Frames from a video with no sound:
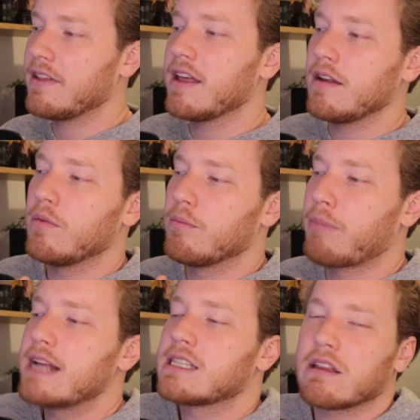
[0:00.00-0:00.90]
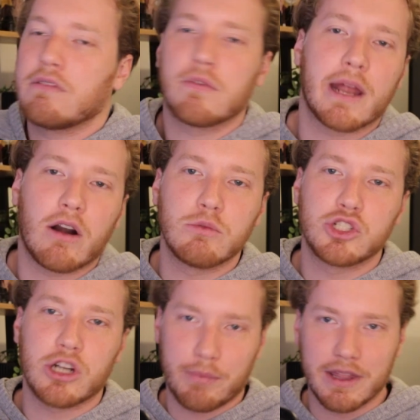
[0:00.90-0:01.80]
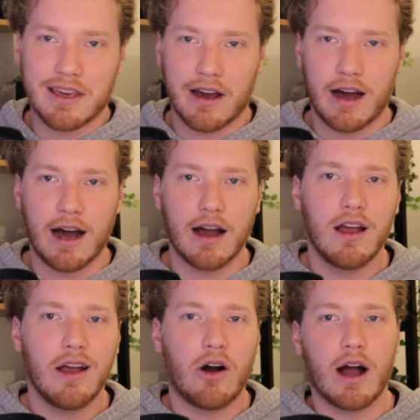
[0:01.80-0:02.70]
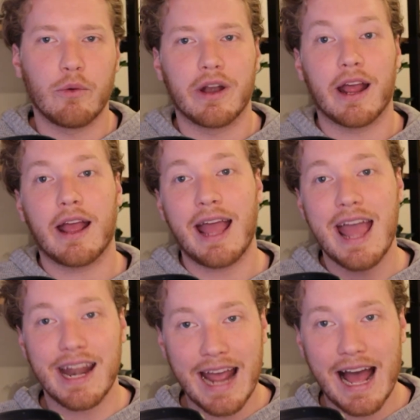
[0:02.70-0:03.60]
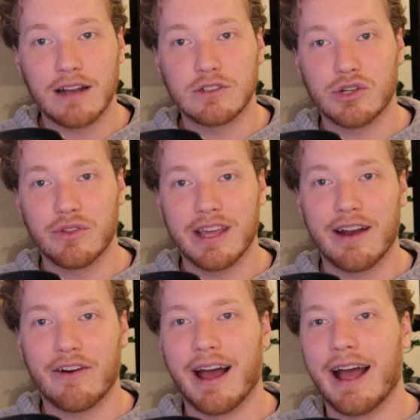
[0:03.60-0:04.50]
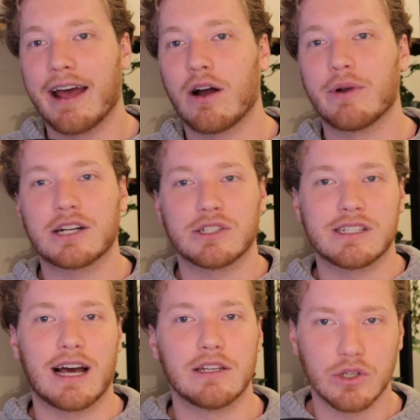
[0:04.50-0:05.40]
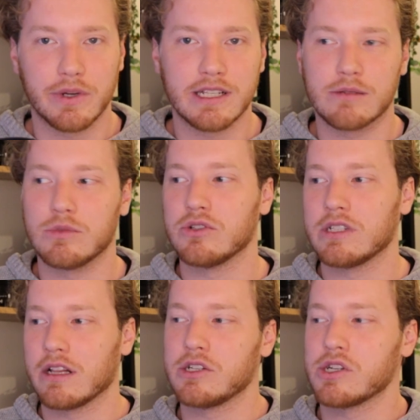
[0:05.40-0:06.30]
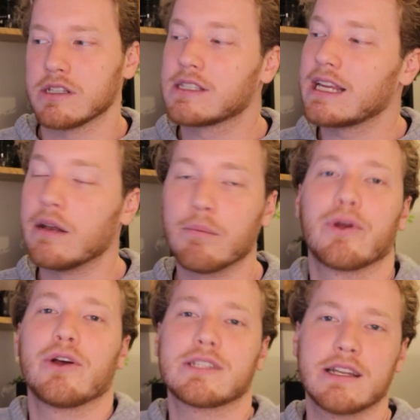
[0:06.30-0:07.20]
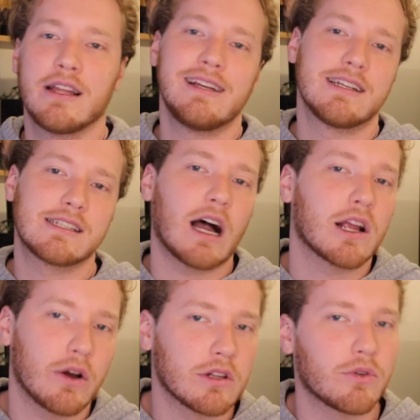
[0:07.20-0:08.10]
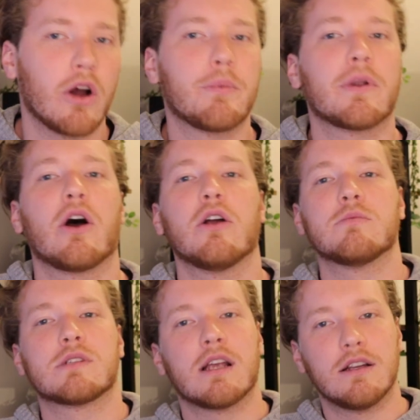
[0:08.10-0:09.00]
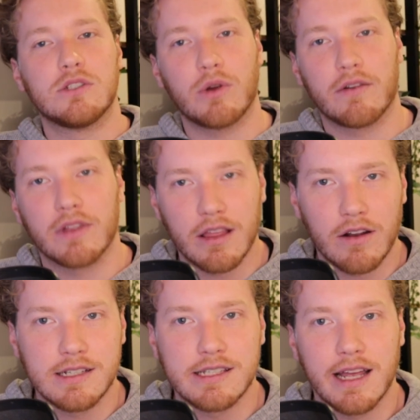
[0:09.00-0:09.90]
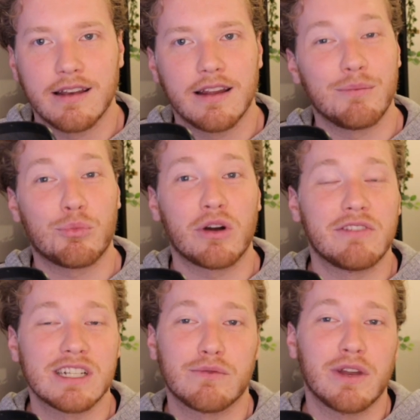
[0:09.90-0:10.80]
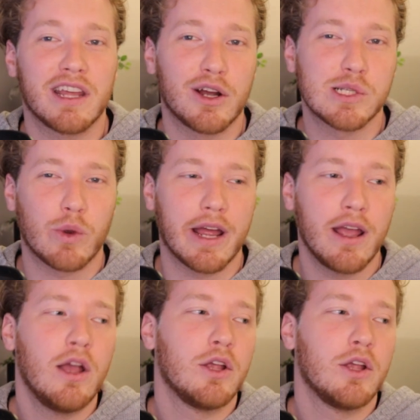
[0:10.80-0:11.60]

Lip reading: and then basically from there I would jump in the car, I would head out to the area and I would actually start doing some due diligence in person, start going through open homes, do everything that I said in previous videos where